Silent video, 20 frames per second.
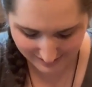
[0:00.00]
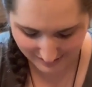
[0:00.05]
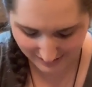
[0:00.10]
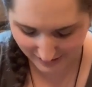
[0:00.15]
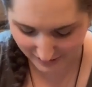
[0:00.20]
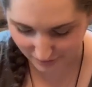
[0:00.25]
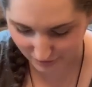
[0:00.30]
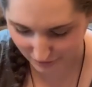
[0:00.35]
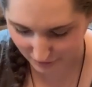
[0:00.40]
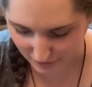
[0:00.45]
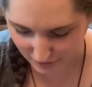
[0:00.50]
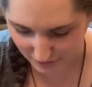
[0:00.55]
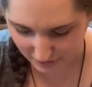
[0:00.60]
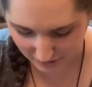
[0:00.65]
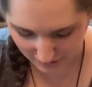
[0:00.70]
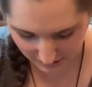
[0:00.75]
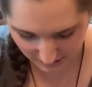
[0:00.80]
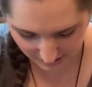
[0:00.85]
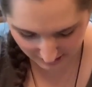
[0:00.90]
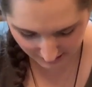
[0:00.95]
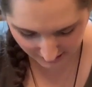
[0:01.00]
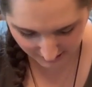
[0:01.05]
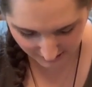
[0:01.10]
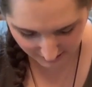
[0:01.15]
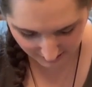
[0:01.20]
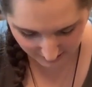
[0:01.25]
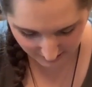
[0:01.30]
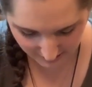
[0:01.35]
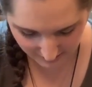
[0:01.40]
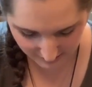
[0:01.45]
these are all just like
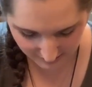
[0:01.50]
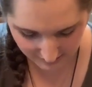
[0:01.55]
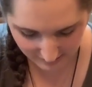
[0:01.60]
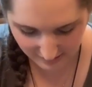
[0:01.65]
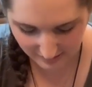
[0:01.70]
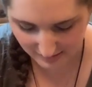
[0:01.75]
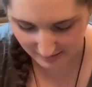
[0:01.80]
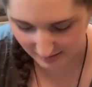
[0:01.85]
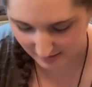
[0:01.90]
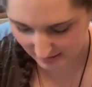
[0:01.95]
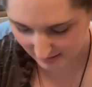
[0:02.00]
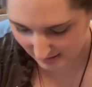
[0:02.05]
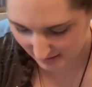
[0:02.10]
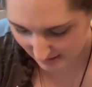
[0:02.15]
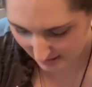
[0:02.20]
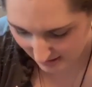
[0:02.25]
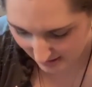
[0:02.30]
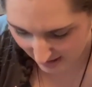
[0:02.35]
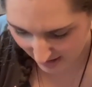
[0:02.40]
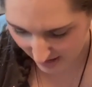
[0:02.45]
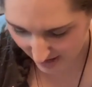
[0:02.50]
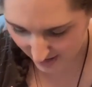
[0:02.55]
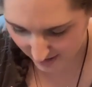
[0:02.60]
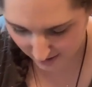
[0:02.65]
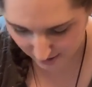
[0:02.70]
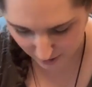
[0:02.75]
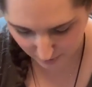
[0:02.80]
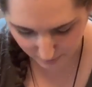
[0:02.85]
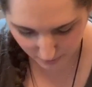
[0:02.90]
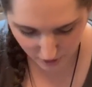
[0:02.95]

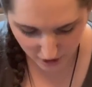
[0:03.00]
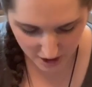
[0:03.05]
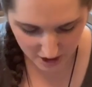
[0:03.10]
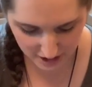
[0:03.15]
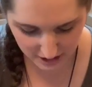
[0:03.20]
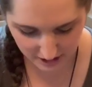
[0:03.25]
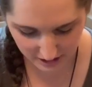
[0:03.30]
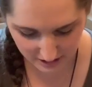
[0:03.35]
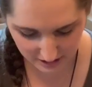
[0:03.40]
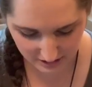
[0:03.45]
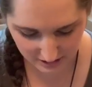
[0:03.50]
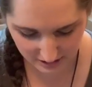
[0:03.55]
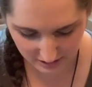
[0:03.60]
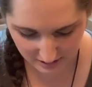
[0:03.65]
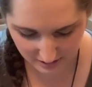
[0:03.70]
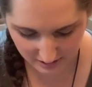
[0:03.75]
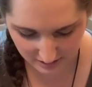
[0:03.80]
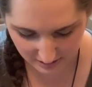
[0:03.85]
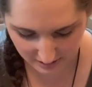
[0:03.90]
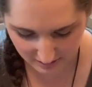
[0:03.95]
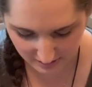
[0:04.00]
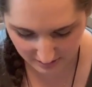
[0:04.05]
hair products.